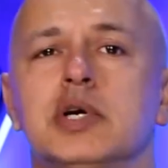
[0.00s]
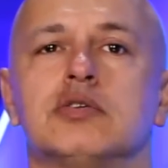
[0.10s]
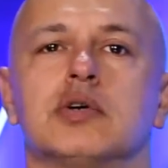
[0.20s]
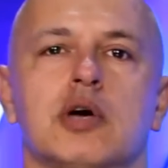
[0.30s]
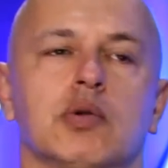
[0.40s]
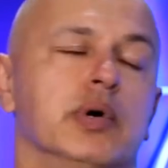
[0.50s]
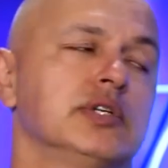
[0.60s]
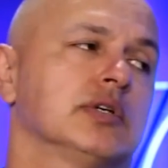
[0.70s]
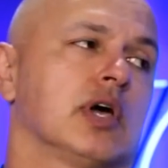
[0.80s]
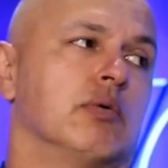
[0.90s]
back to a couple of
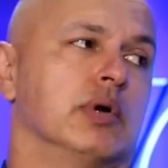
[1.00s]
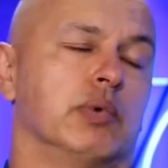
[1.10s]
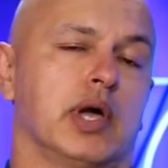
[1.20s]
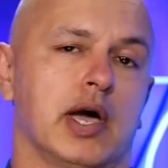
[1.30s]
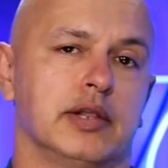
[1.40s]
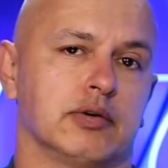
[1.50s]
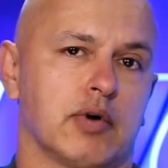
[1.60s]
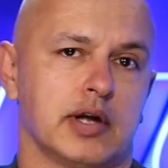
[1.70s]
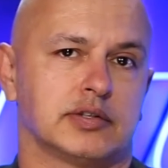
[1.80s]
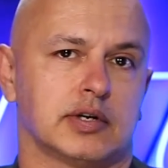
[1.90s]
weeks ago when we had the
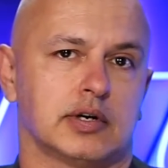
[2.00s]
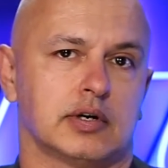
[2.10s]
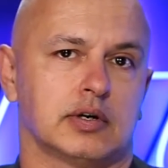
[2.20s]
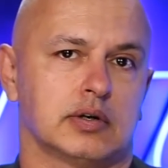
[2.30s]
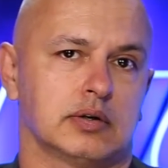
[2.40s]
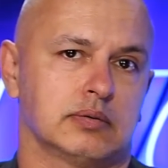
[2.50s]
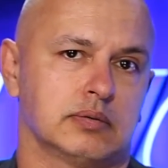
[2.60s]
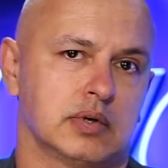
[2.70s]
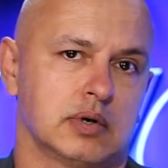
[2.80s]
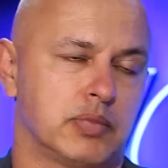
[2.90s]
great
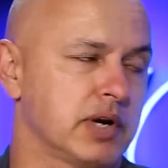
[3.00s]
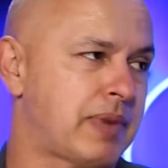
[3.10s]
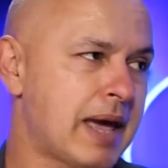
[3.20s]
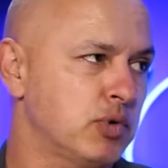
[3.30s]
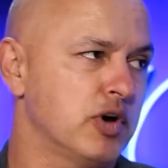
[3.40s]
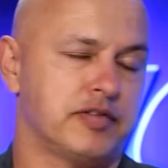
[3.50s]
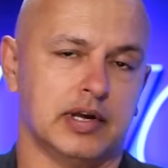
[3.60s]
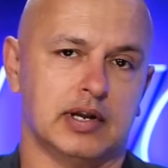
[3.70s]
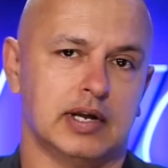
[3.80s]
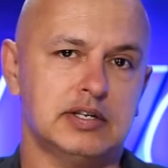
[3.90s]
Brett Papworth
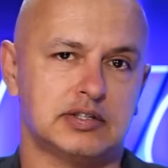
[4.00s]
in. He